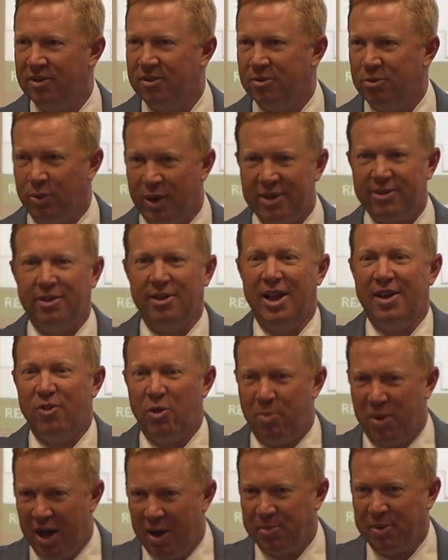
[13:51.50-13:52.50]
Well, that's
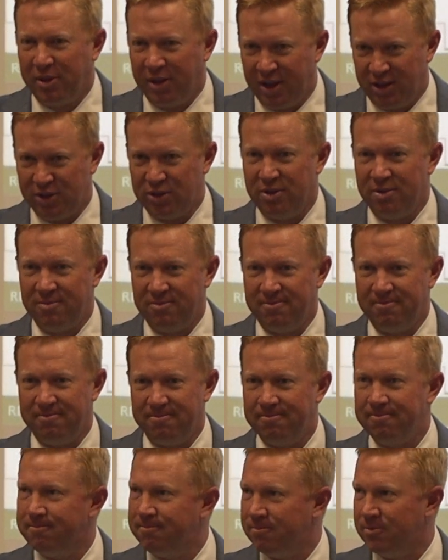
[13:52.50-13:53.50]
level population.
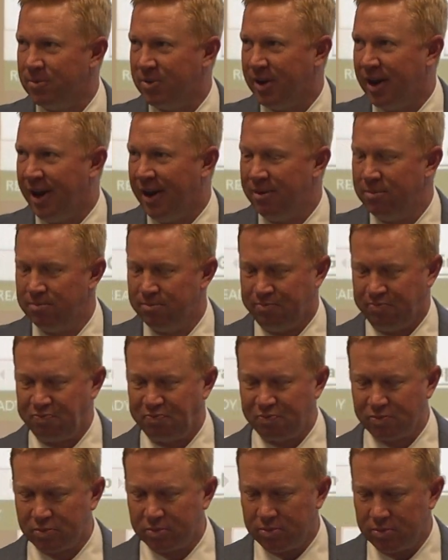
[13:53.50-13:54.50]
Okay?
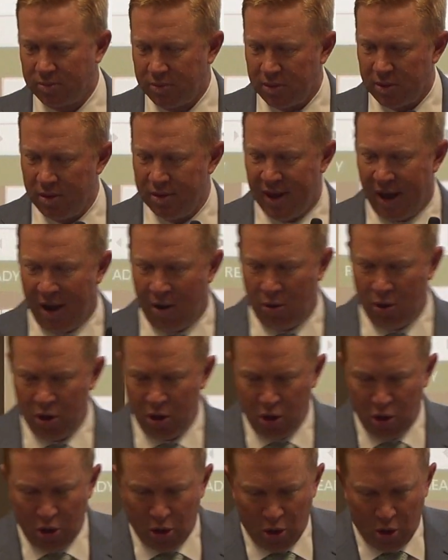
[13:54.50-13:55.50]
Now,
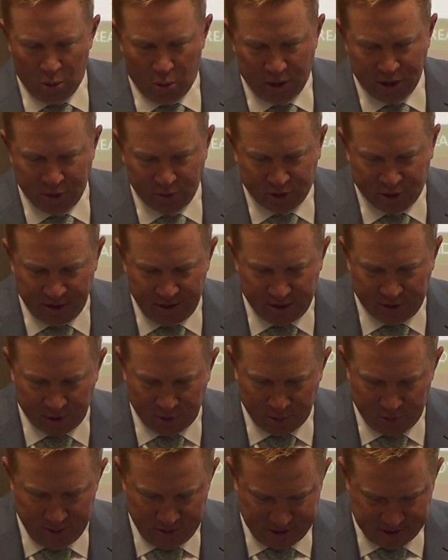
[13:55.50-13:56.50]
what you could
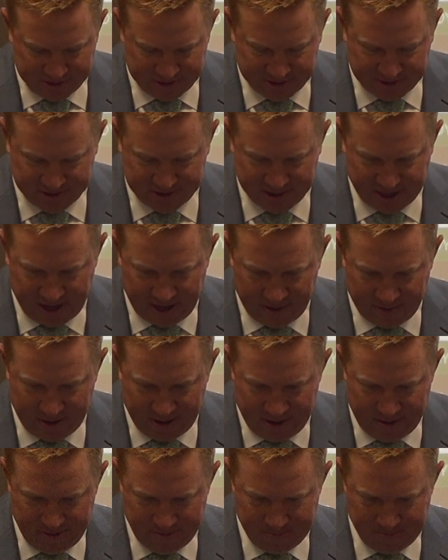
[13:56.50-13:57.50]
do is to say,
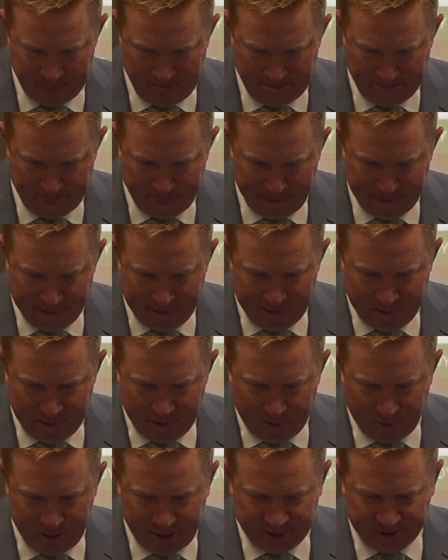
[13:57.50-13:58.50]
well,
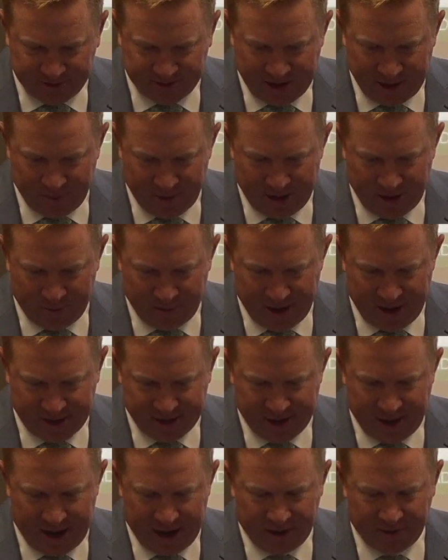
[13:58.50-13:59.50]
we could say, well, we're not
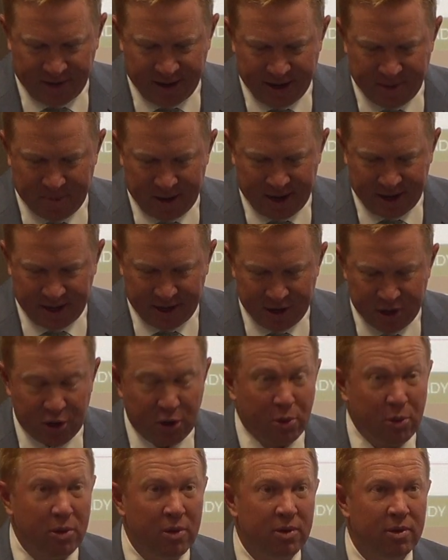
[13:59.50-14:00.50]
going to hire anybody
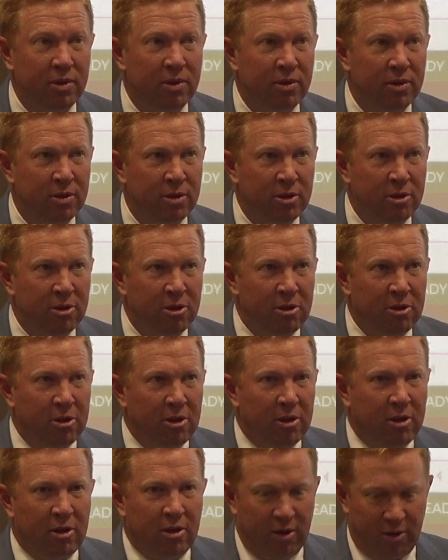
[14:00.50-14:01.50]
new.
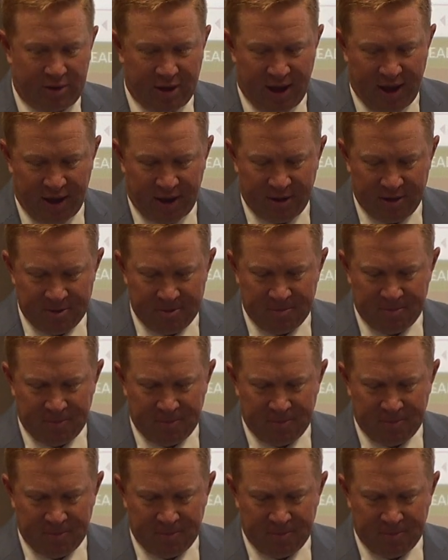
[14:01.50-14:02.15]
Okay?